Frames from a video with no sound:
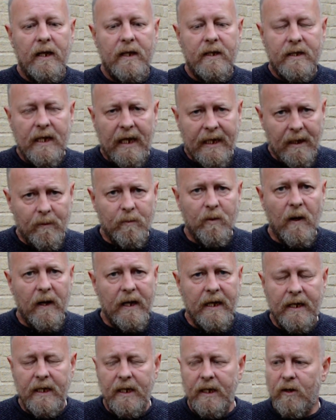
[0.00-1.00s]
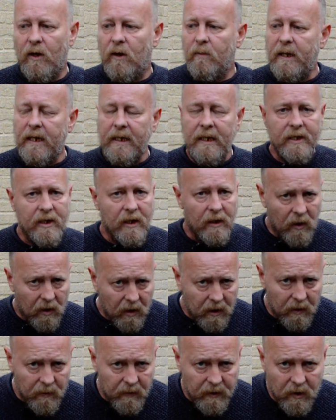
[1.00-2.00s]
take a break, you know what I mean? There's a lot
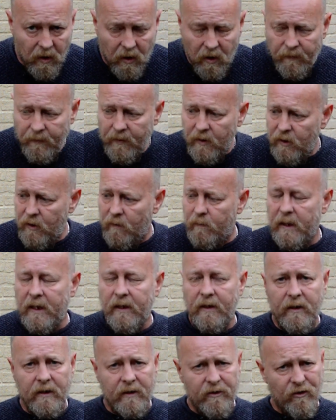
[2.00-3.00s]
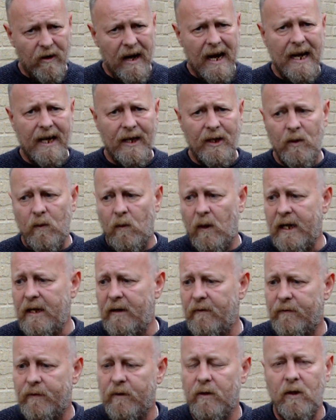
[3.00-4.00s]
going on, you've been dragging a
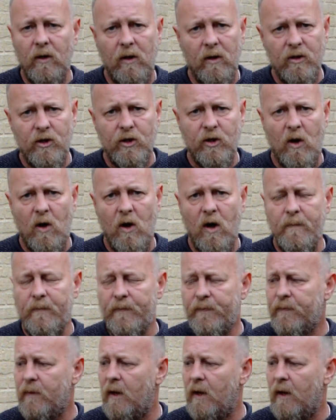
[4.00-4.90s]
weight for a long time,